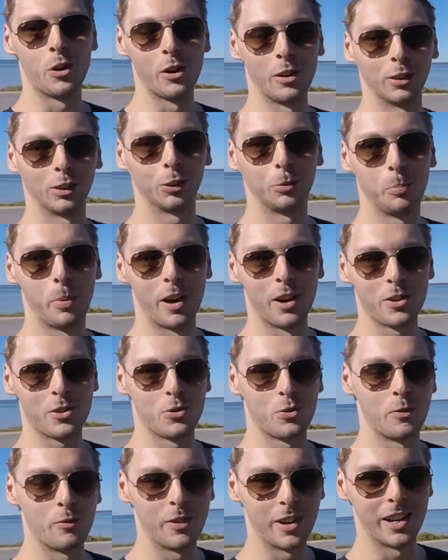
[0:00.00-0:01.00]
got a
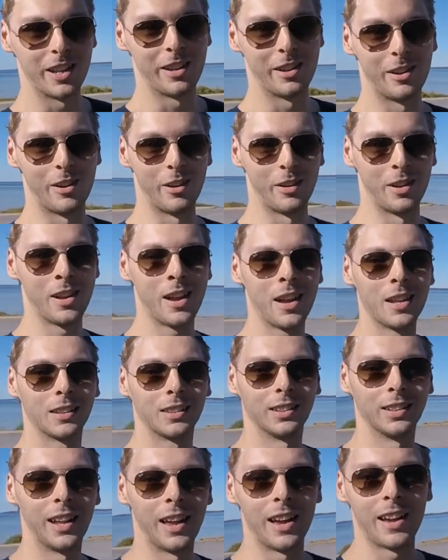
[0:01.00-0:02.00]
special video.
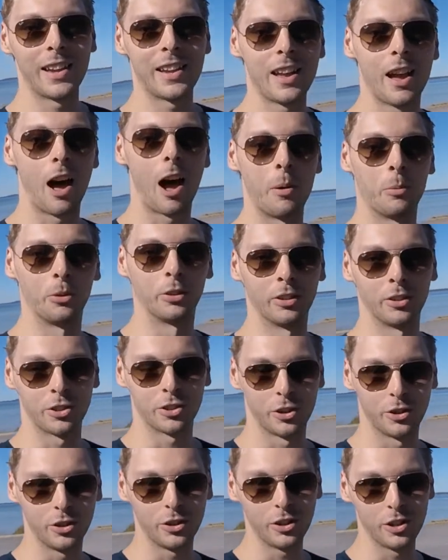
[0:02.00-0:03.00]
Today I'm going to
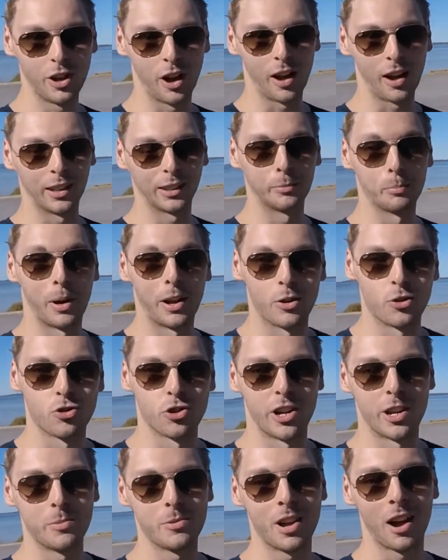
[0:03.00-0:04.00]
show you guys my
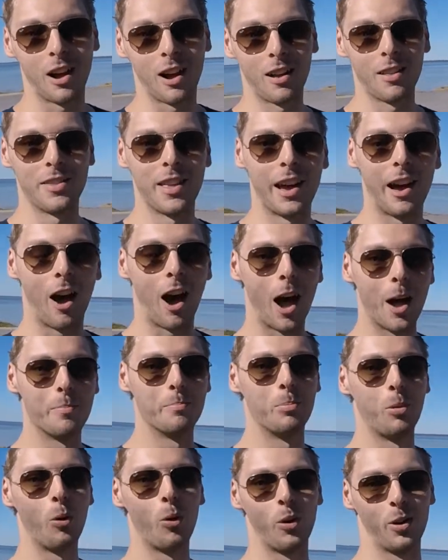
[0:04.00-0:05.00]
dream car that I
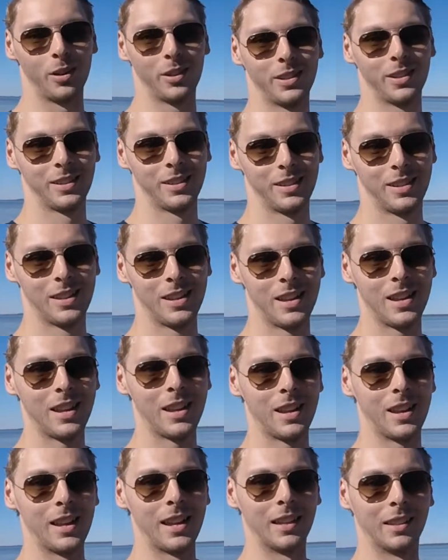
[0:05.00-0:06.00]
bought.
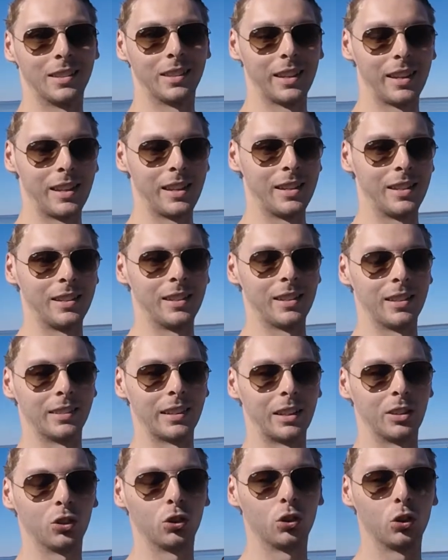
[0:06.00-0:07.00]
It is
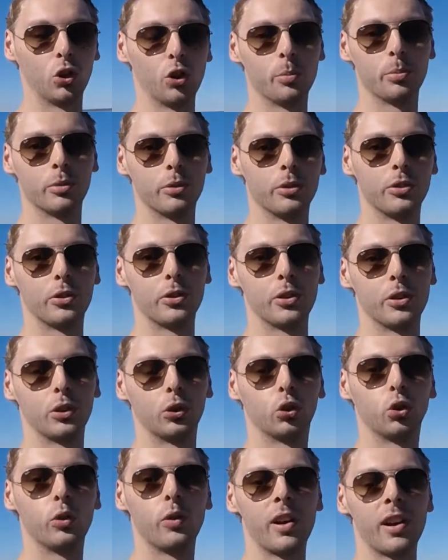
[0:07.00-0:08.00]
a Subaru
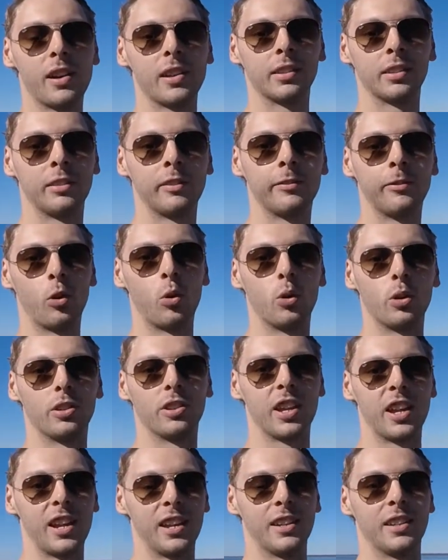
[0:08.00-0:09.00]

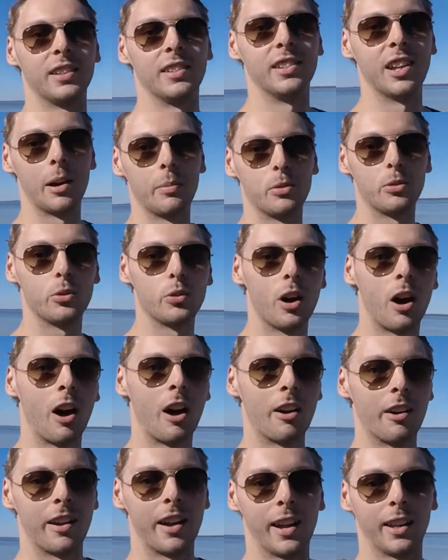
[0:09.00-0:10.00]
2014
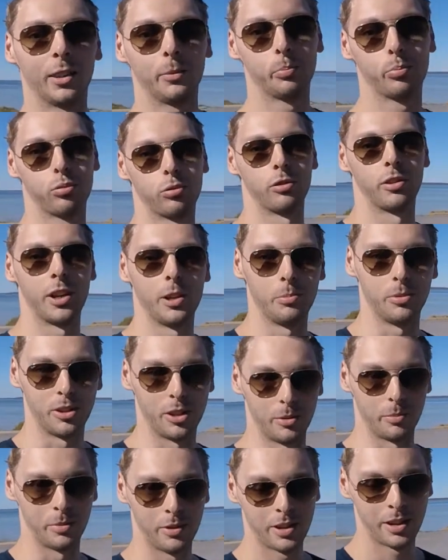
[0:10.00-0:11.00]
WRX
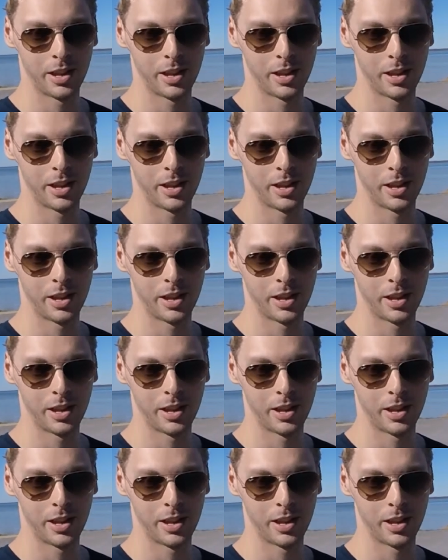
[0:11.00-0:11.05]
Premium.